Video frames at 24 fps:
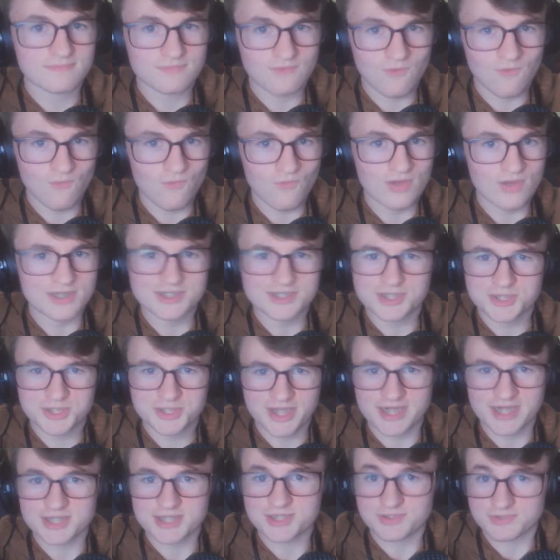want to
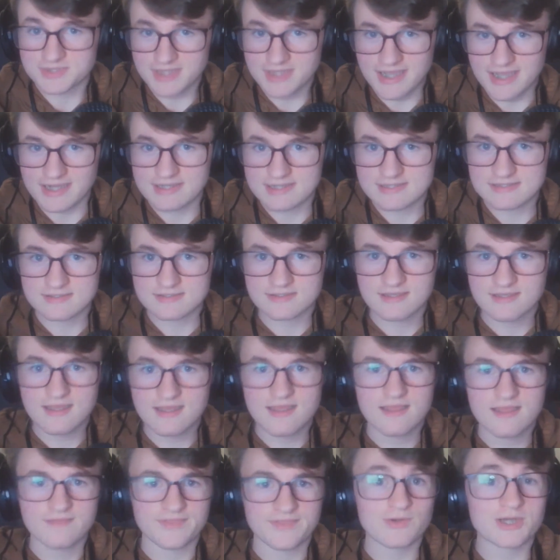change their sex.
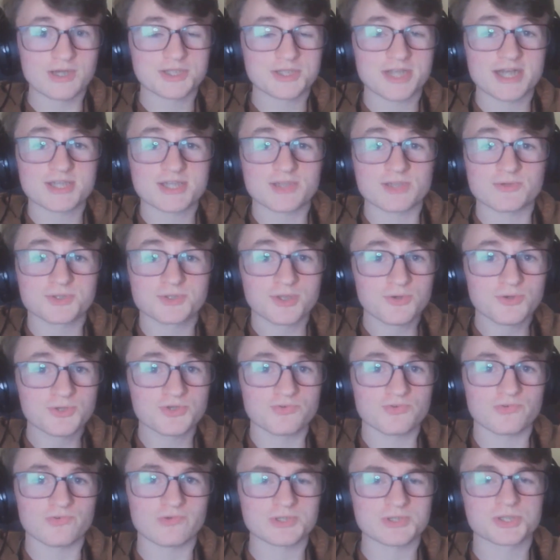They want to change their
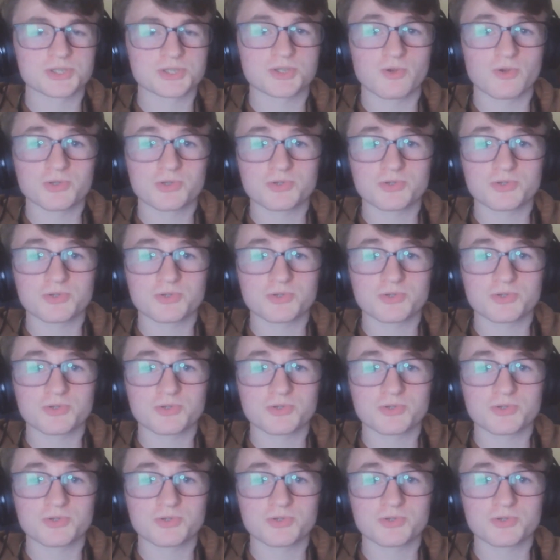social roles and social